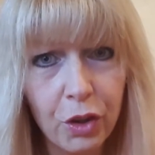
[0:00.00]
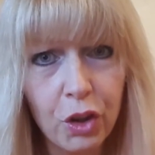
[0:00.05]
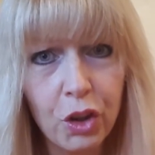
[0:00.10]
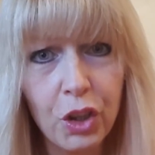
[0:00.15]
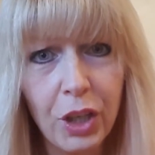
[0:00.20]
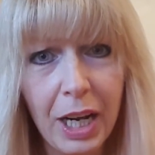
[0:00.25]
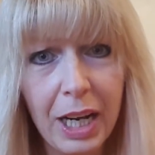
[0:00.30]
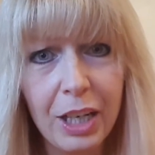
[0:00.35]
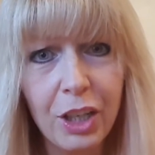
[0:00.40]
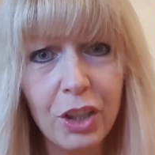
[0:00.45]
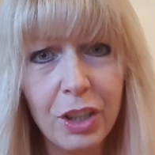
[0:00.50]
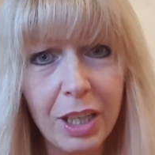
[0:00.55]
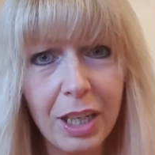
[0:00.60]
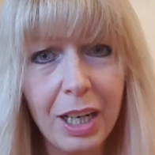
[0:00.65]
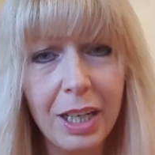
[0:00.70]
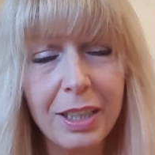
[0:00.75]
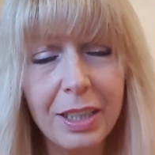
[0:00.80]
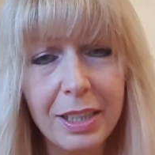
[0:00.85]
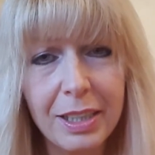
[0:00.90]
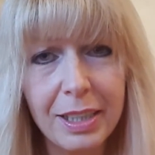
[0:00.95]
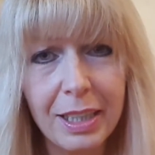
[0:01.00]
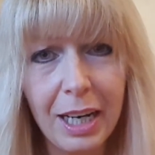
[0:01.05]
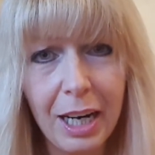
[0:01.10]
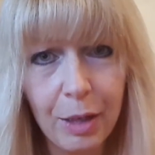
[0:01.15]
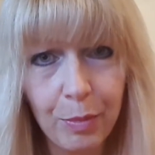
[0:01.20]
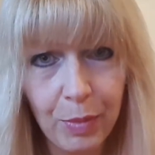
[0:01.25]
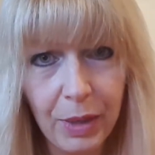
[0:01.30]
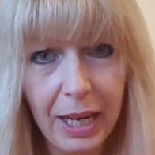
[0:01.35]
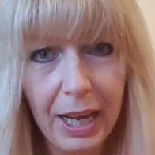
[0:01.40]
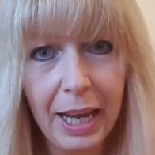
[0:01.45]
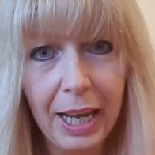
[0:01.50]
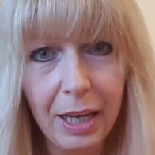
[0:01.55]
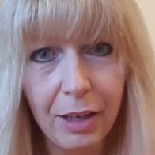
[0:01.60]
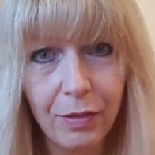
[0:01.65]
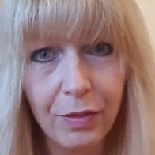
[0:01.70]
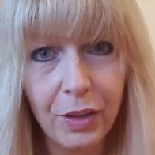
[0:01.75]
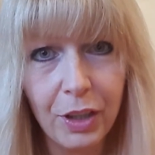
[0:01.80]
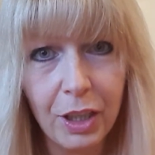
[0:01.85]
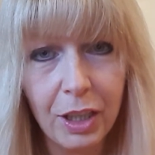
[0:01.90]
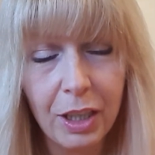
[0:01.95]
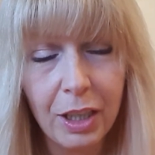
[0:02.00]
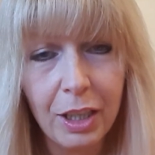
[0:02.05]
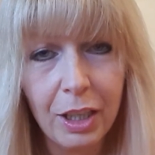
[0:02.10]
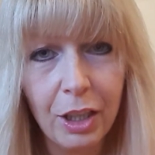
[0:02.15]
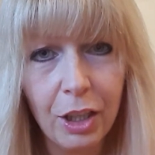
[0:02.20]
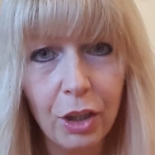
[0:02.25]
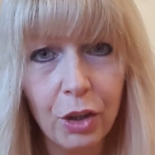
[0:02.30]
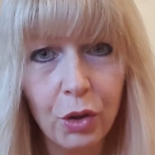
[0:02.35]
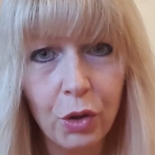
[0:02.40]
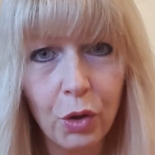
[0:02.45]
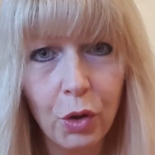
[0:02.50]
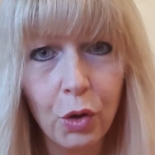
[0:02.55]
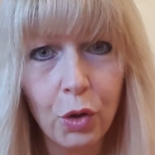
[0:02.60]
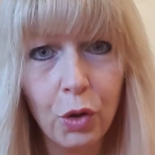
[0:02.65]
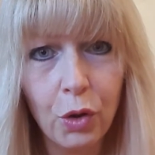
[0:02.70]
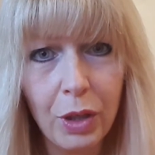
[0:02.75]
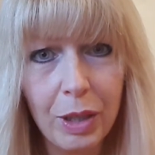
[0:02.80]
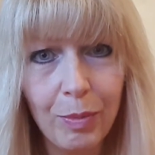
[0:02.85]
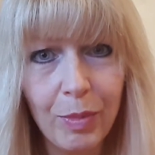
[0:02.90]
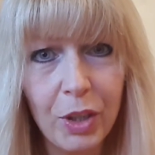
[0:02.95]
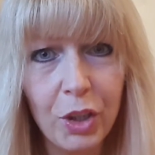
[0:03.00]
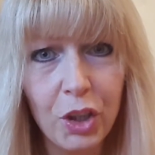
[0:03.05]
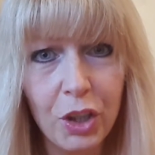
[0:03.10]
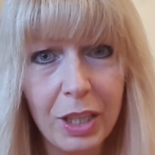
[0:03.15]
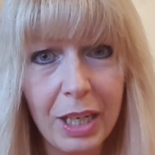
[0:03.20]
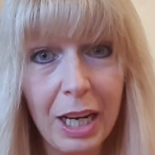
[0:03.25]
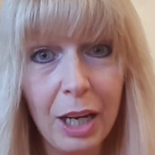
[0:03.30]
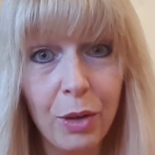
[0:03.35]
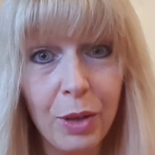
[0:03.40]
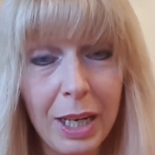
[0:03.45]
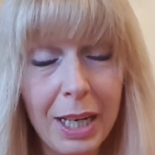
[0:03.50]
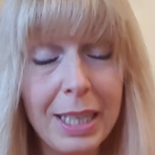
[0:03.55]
changed that undesired behaviour or image now.